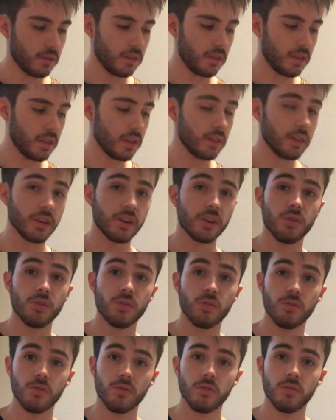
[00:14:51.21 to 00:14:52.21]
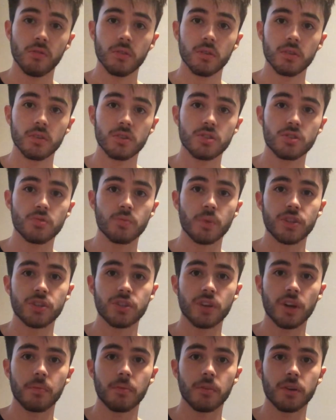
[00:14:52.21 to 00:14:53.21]
the little switch
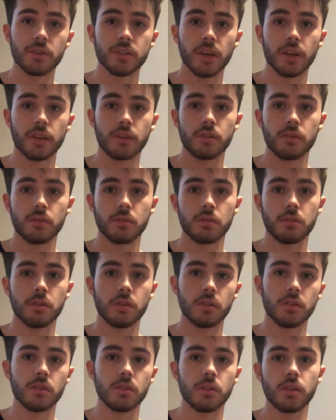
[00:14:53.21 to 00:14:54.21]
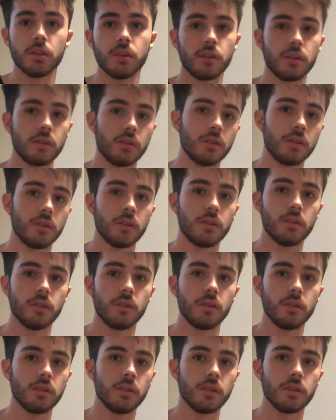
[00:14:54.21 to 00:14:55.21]
up where it's like dun dun dun dun dun dun
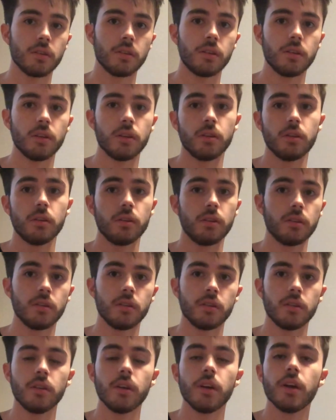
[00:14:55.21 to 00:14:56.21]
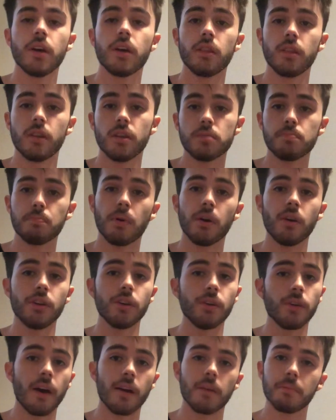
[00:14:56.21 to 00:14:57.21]
dun dun dun dun dun dun. This part
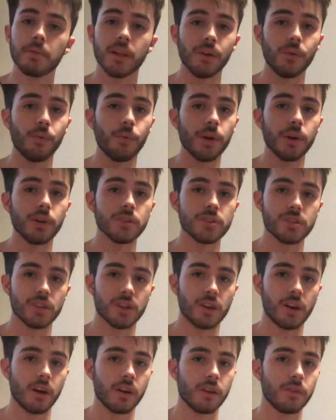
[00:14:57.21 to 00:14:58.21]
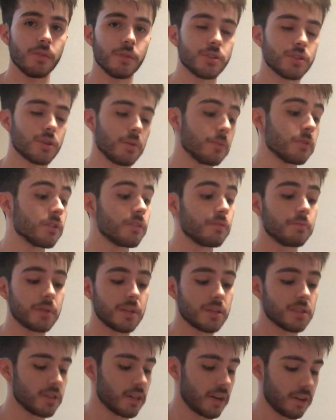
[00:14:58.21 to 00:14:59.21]
you gotta play real staccato, which I believe
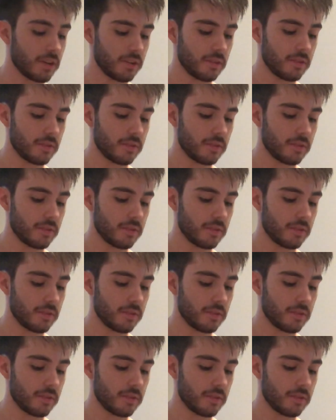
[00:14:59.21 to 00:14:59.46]
means like